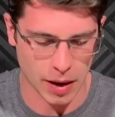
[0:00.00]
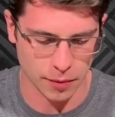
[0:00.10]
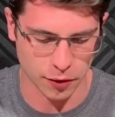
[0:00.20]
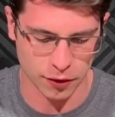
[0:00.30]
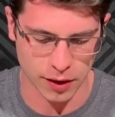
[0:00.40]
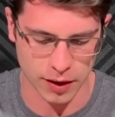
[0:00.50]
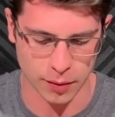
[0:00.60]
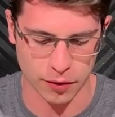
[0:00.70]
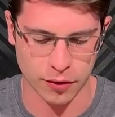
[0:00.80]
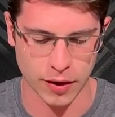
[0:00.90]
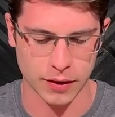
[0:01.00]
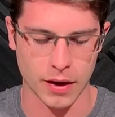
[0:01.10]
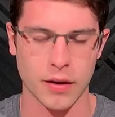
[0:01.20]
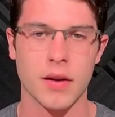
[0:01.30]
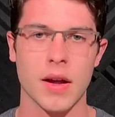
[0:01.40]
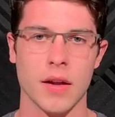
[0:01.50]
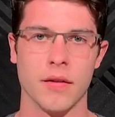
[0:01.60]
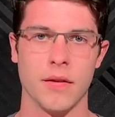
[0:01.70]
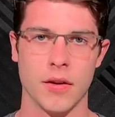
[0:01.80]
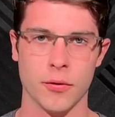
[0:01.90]
I'm just trying to demonstrate that it
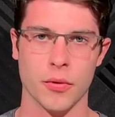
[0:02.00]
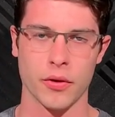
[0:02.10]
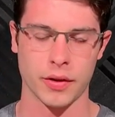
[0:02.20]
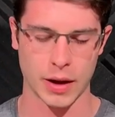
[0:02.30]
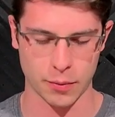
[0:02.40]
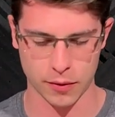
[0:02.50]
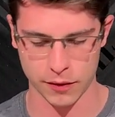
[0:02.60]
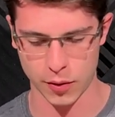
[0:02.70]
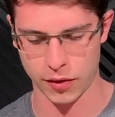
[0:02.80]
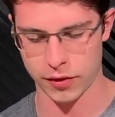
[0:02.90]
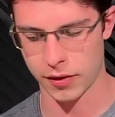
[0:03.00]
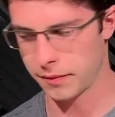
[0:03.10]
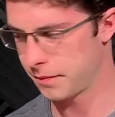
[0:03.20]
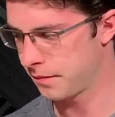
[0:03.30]
is more than capable of doing so.